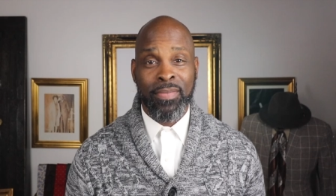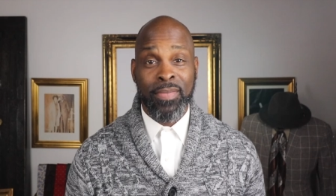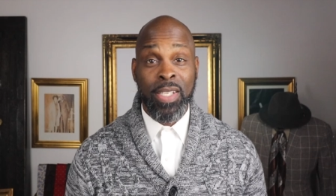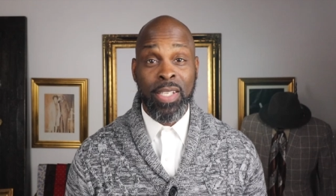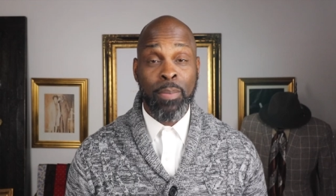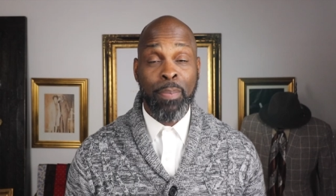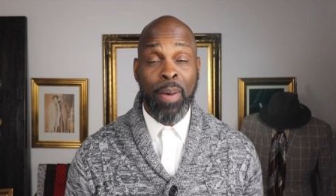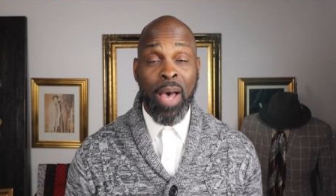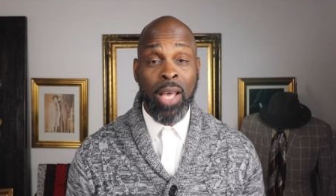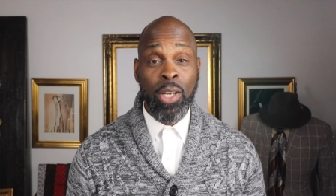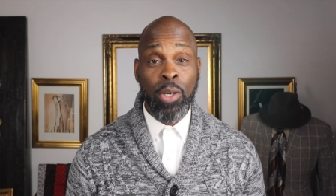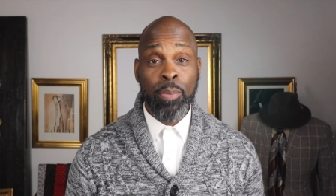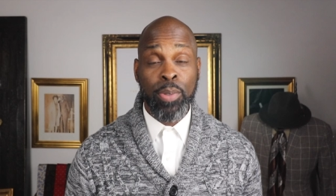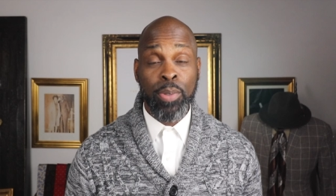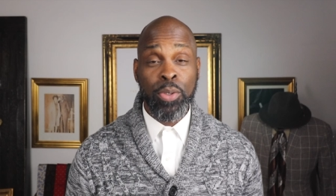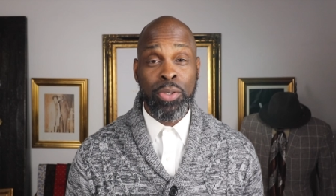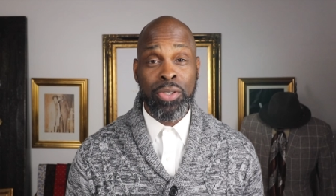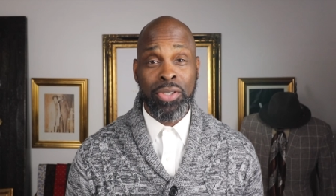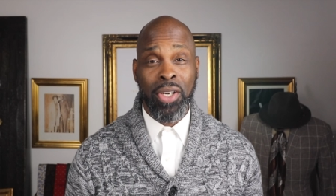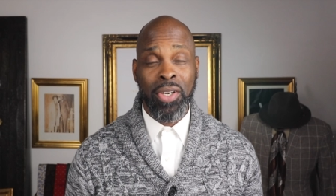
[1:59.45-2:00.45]
And the powder
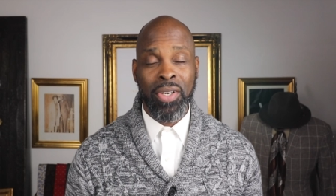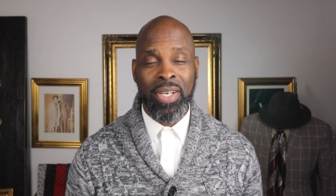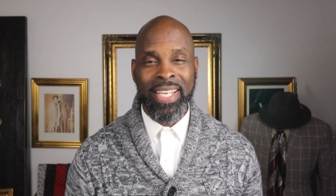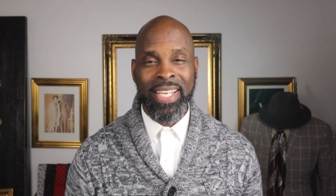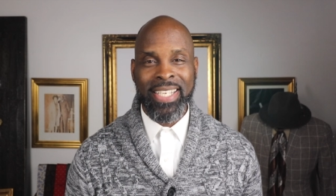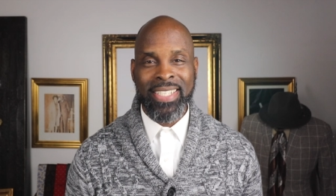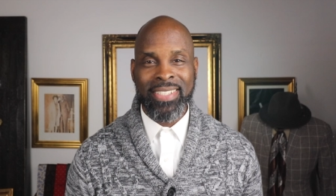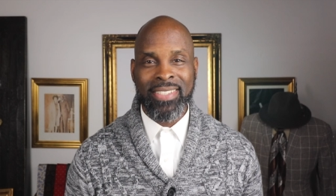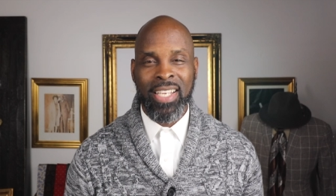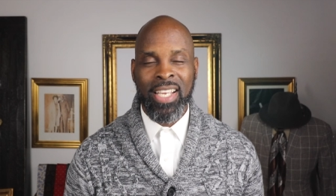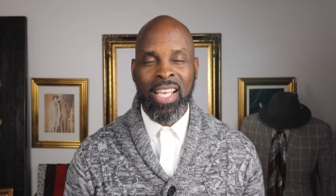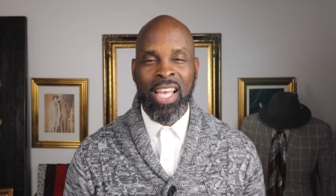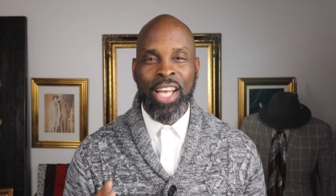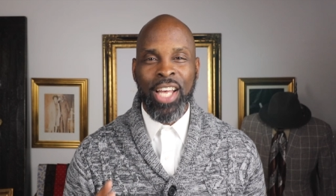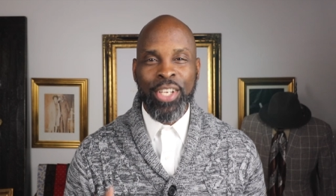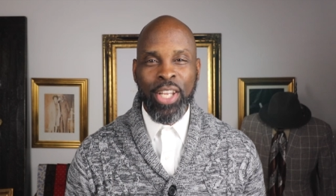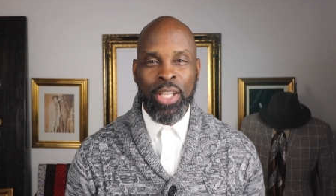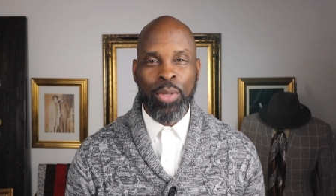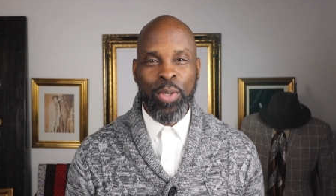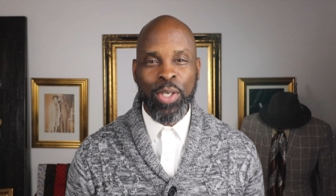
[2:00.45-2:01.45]
blue shirt is
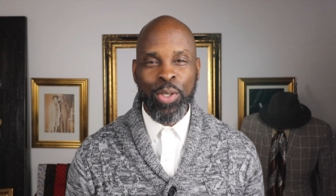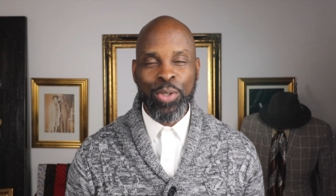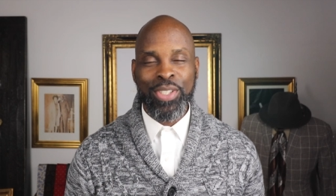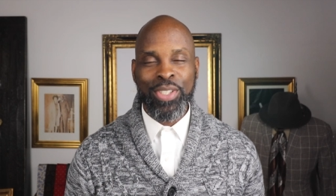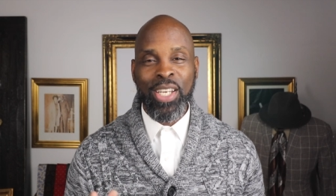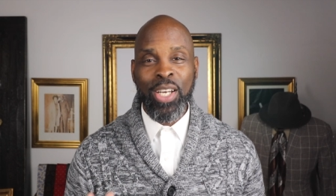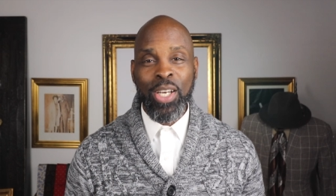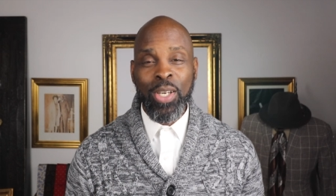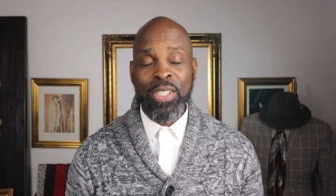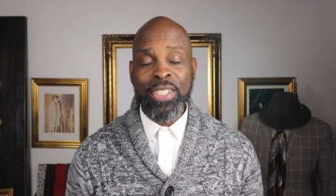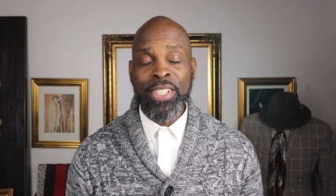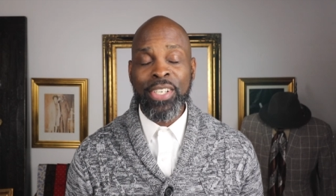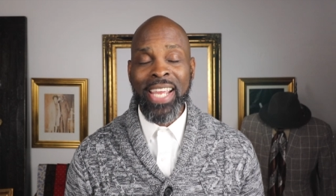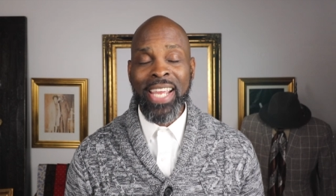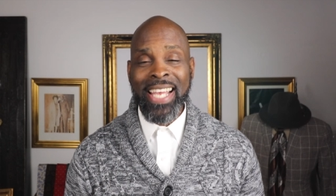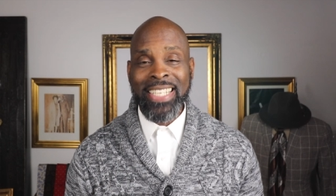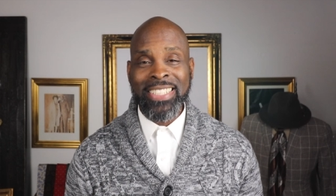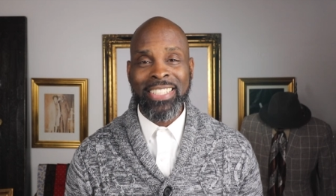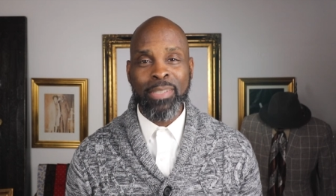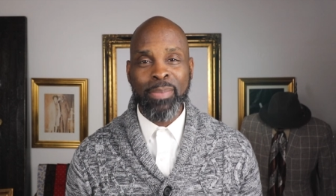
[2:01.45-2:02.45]
another one of those
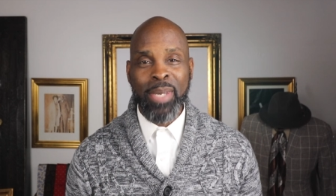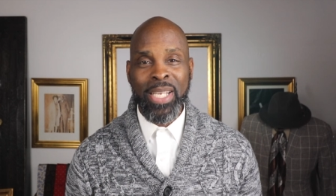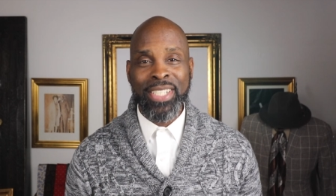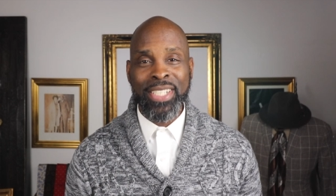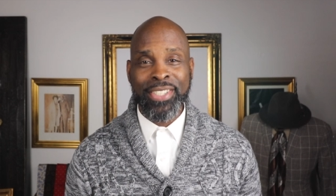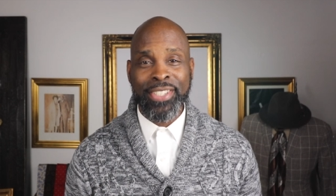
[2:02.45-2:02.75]
underestimated